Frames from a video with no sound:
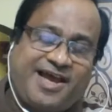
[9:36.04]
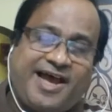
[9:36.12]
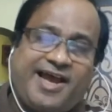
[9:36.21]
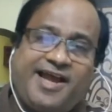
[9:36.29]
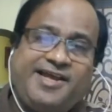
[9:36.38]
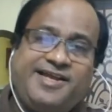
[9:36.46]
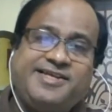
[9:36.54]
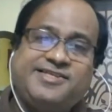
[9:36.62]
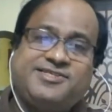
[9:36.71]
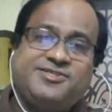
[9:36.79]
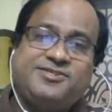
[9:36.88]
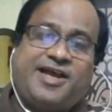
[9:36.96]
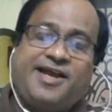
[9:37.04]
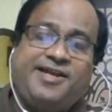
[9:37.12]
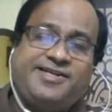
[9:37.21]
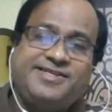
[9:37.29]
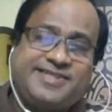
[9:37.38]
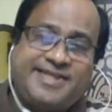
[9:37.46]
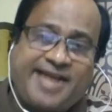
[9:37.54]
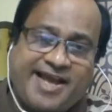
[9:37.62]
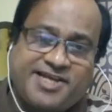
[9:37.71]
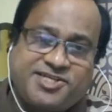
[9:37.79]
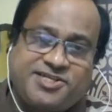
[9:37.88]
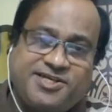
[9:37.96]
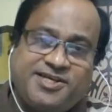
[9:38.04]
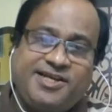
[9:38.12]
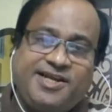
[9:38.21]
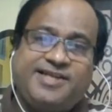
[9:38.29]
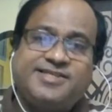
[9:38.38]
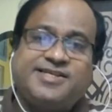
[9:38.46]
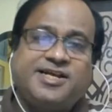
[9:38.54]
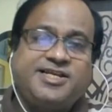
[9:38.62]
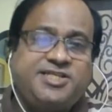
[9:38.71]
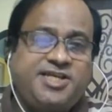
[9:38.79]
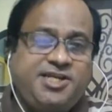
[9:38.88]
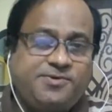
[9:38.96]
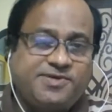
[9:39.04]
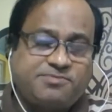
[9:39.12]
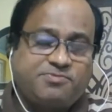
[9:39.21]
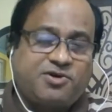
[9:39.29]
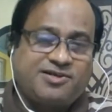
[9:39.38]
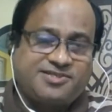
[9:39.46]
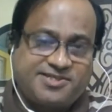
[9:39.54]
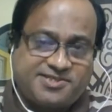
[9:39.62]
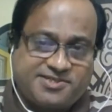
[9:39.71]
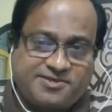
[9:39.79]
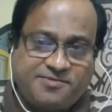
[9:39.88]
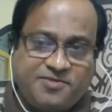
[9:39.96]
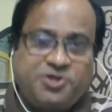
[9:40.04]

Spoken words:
It is an act, it is a continuous process.